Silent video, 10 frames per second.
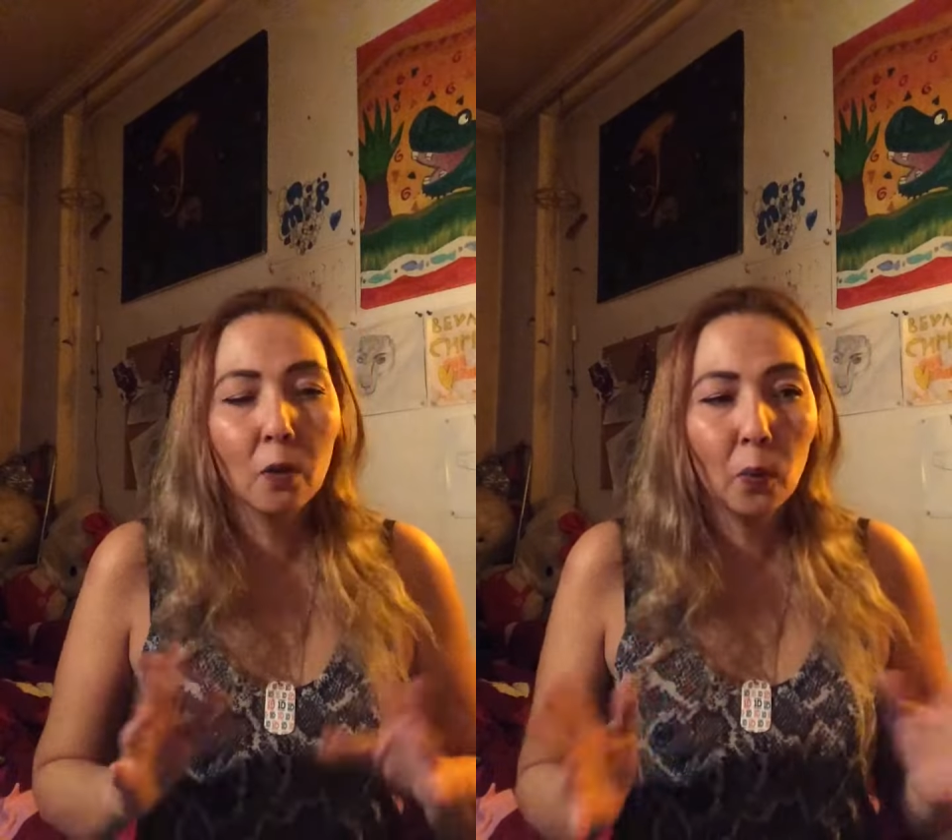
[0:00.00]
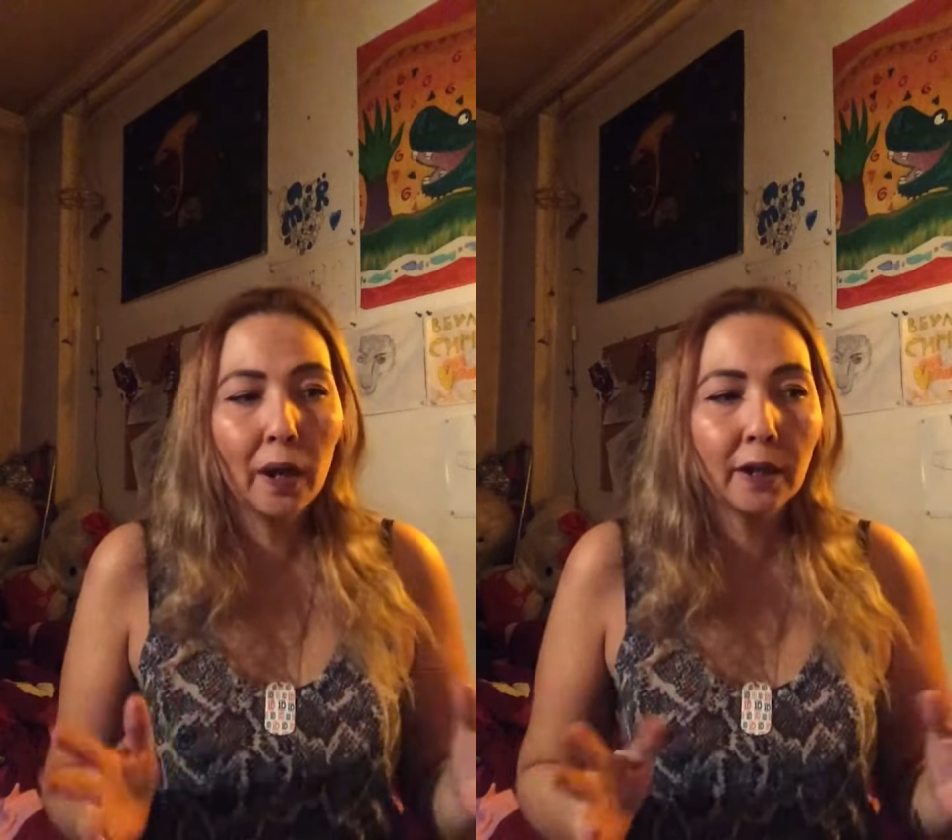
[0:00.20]

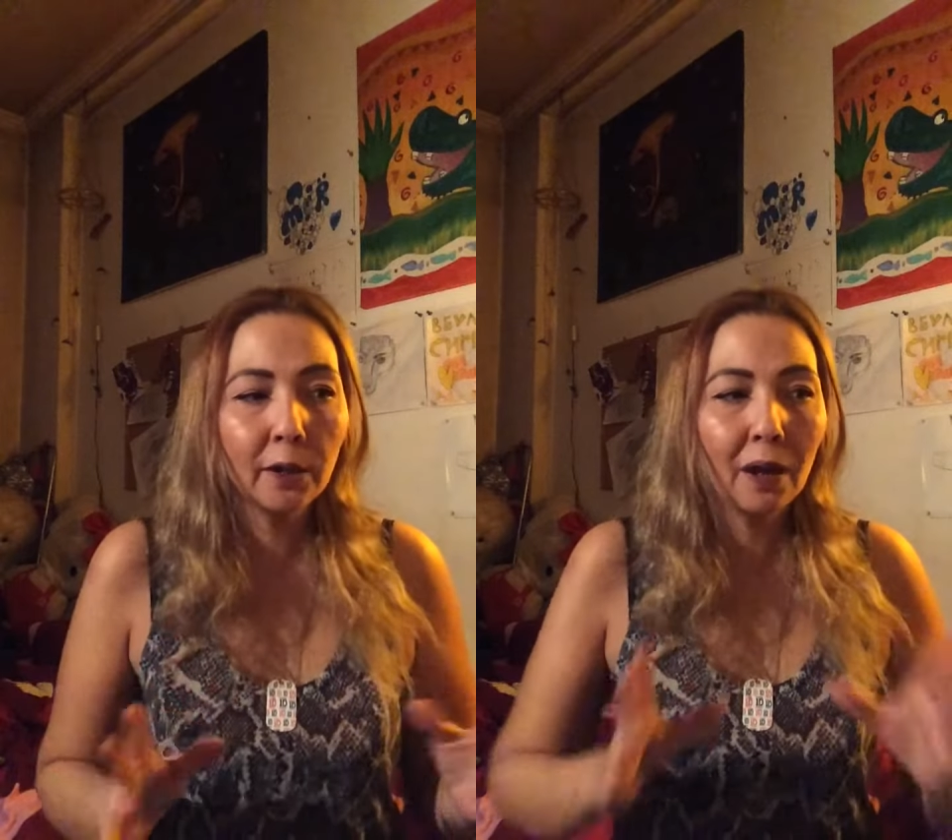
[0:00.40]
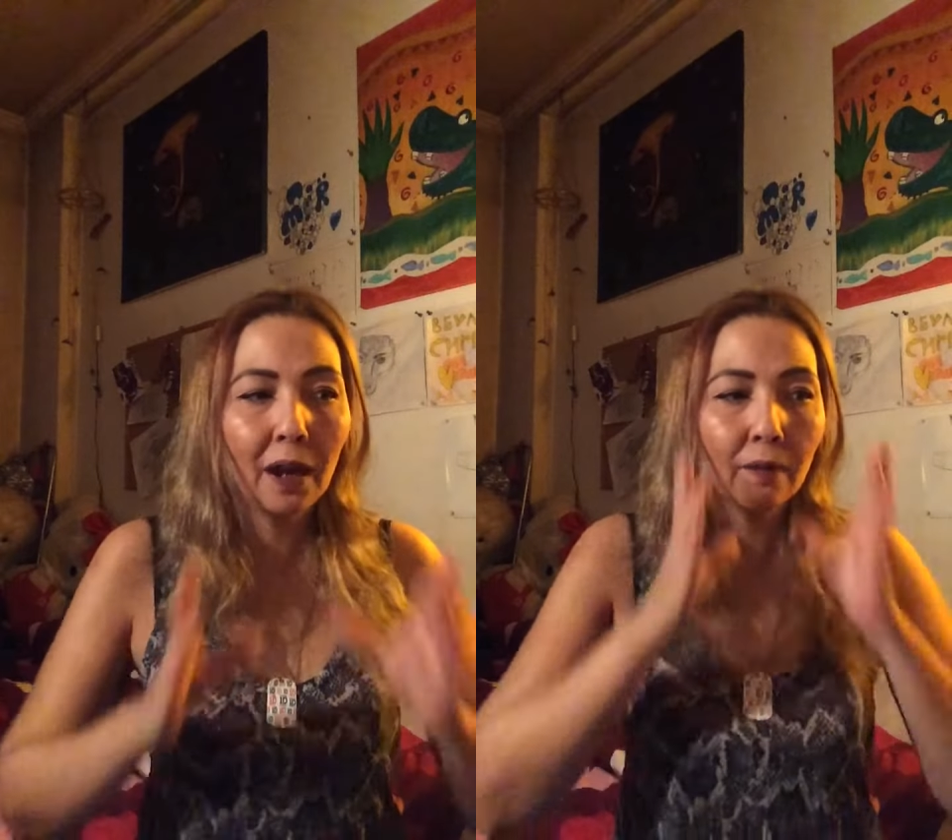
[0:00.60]
when
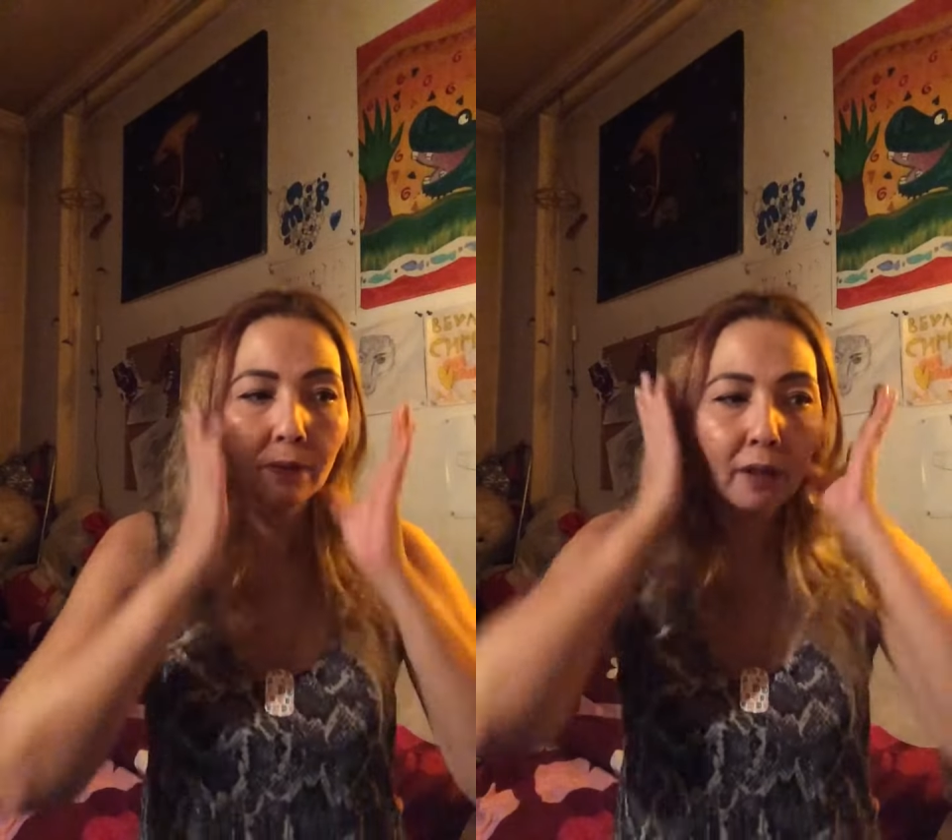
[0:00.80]
you have